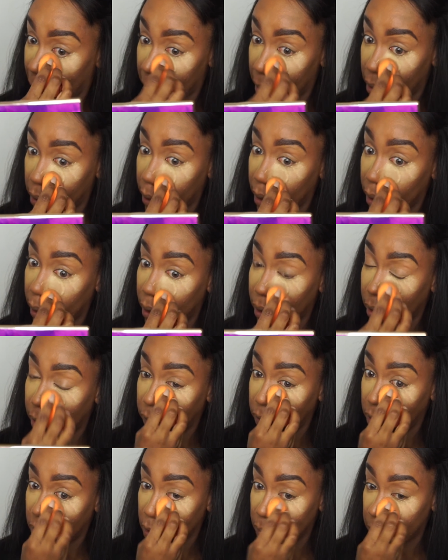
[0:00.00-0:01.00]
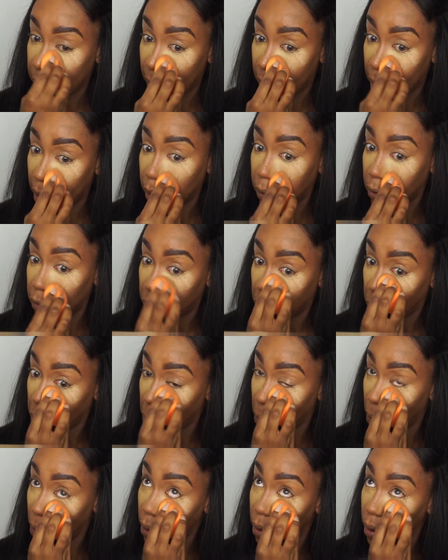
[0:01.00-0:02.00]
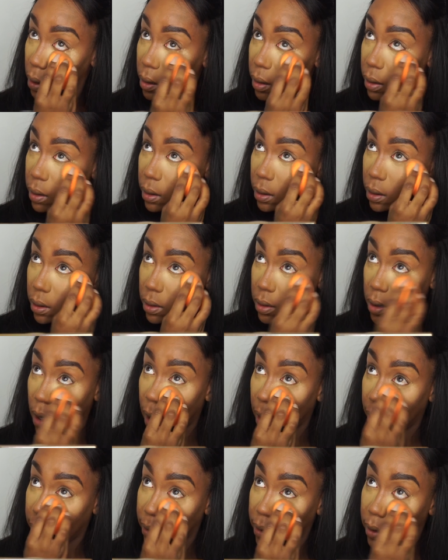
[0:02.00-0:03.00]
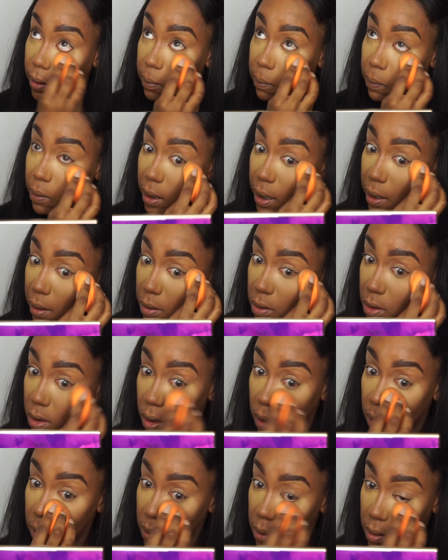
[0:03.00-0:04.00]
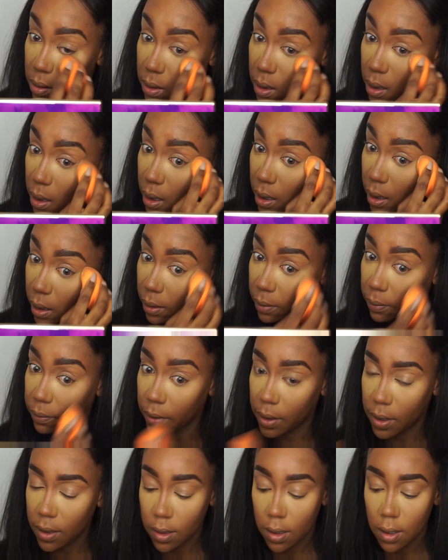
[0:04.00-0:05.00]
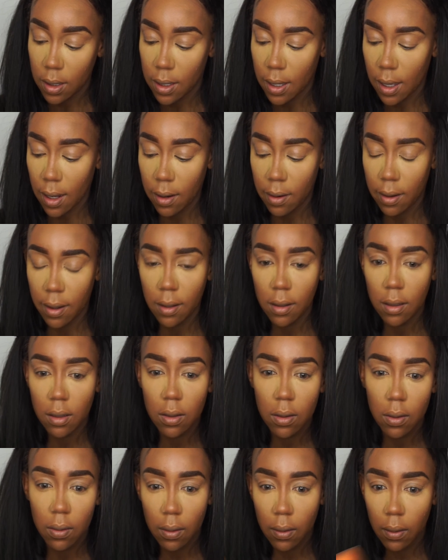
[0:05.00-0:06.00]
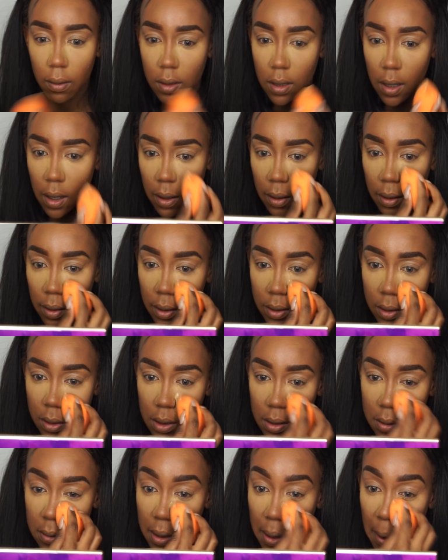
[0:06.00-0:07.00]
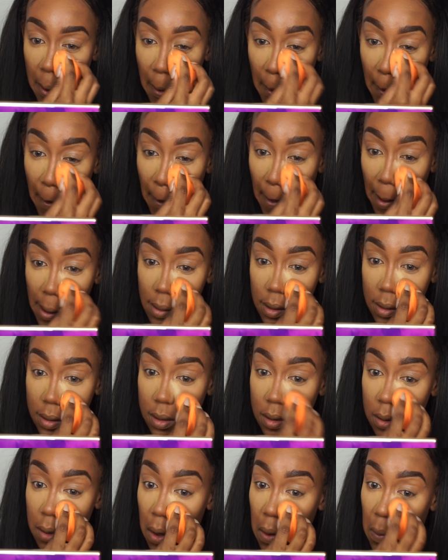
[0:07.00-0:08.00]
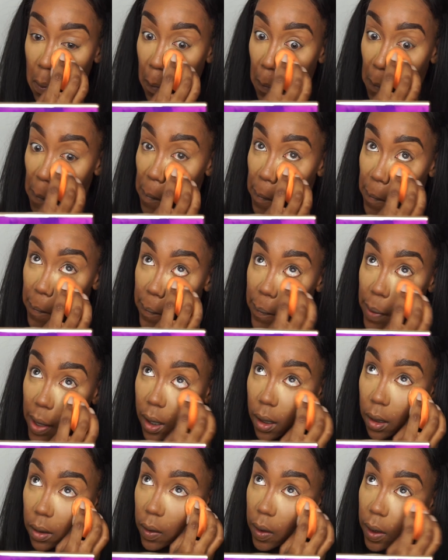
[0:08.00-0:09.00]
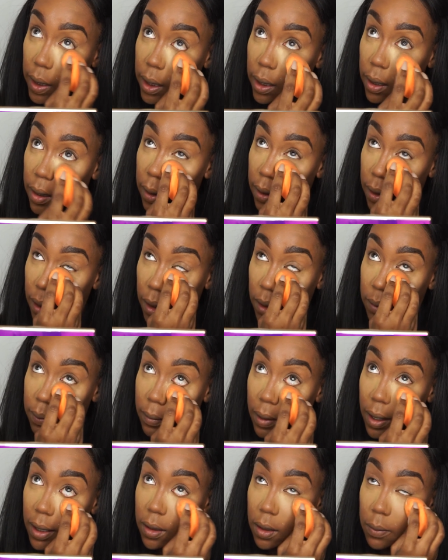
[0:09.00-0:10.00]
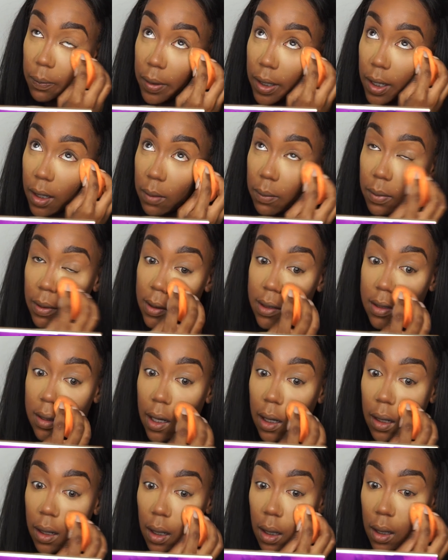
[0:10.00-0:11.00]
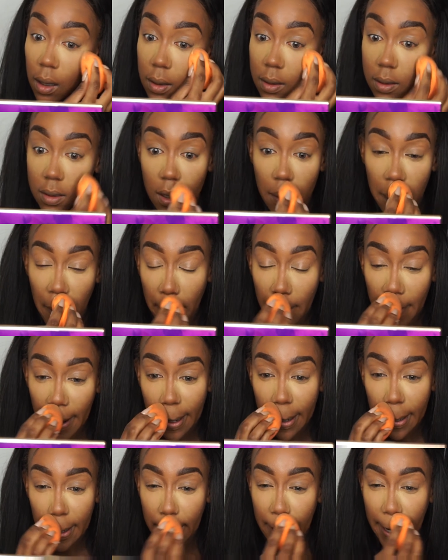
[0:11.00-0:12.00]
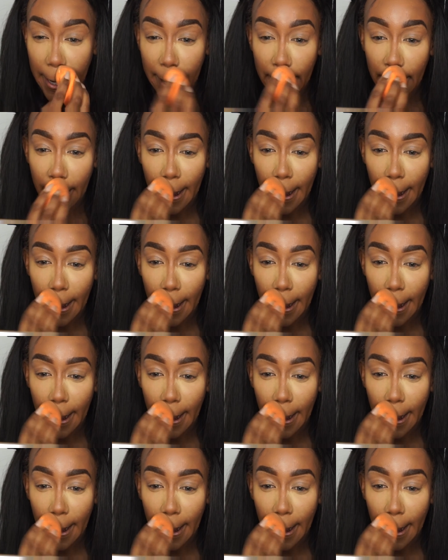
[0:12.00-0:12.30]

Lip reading: And I love this powder for darker complexions because of the yellow undertone. It just so buttery, like mind the pun, but it's like super buttery